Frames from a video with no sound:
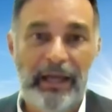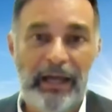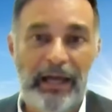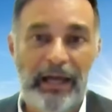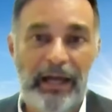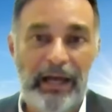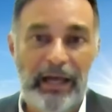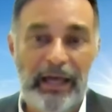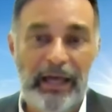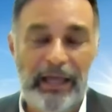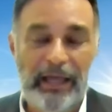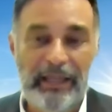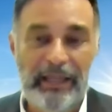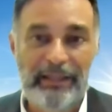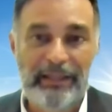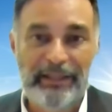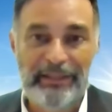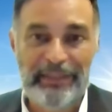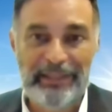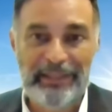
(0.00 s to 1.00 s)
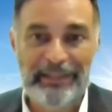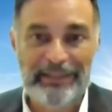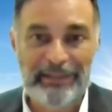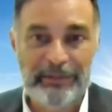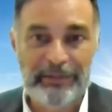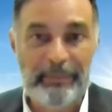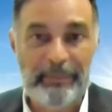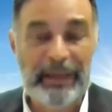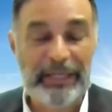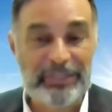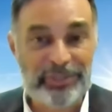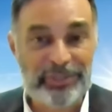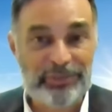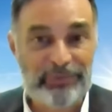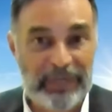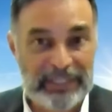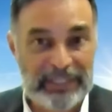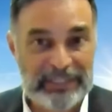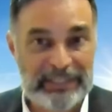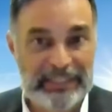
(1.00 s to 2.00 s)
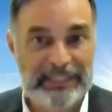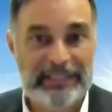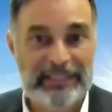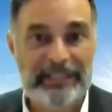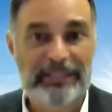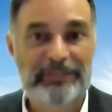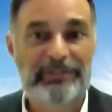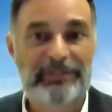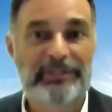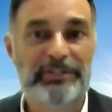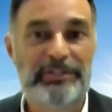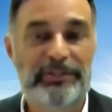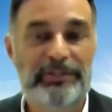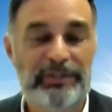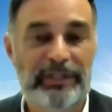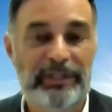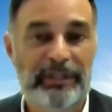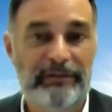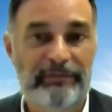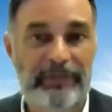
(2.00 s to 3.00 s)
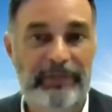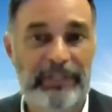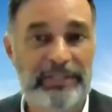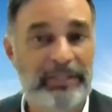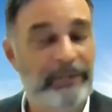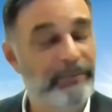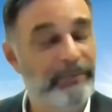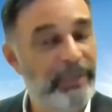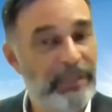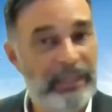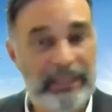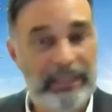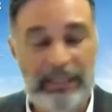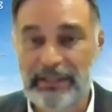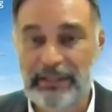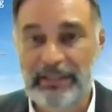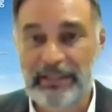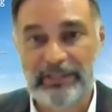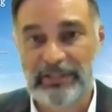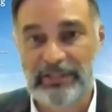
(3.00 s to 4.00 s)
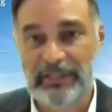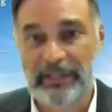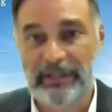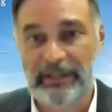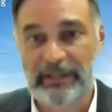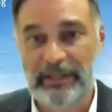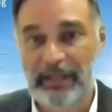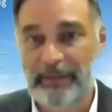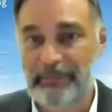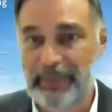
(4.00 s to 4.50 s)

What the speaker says: the amount of stress these countries usually are facing, but they didn't this year.